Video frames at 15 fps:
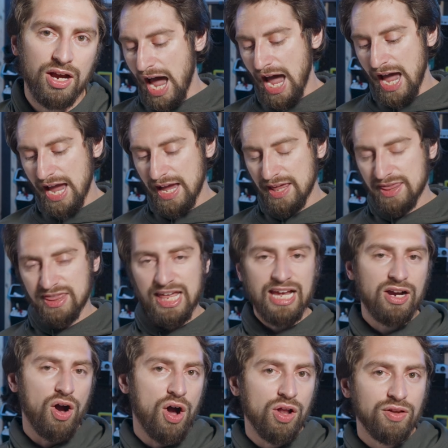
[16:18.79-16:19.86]
I
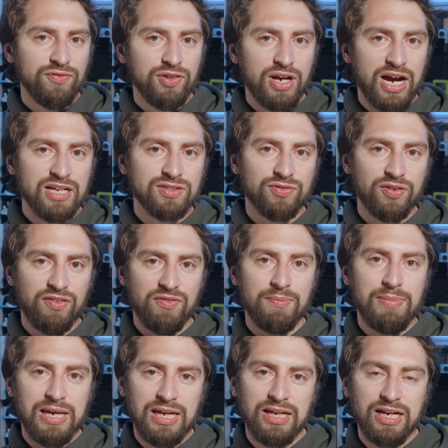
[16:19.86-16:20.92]
thank all of you guys for
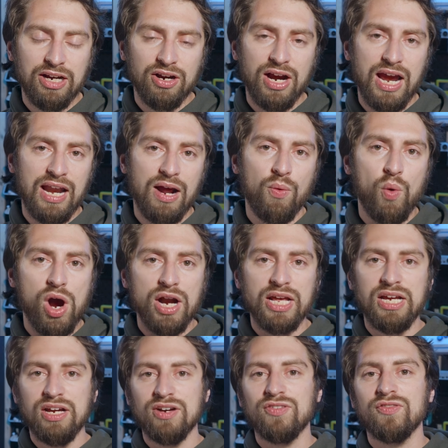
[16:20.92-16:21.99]
even being here, and I want to
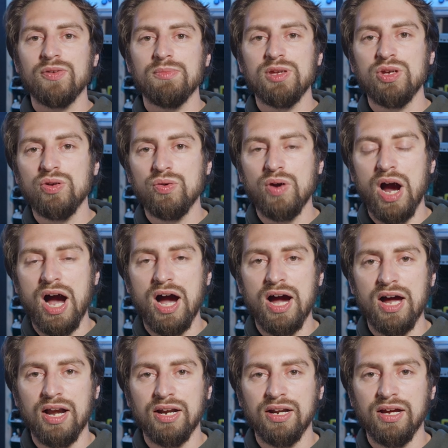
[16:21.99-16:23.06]
hear from you
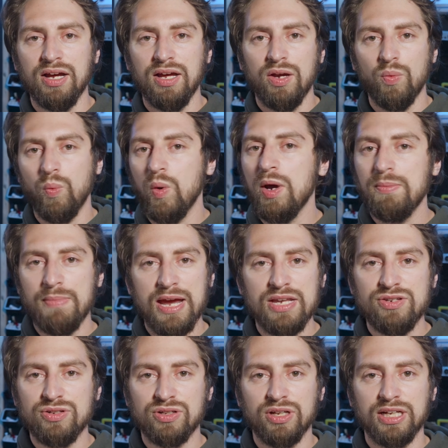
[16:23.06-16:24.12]
on what
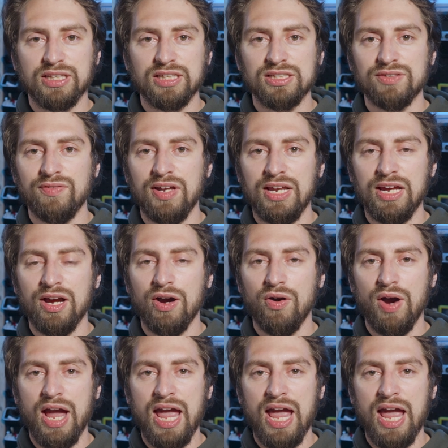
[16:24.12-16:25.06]
made you click this video,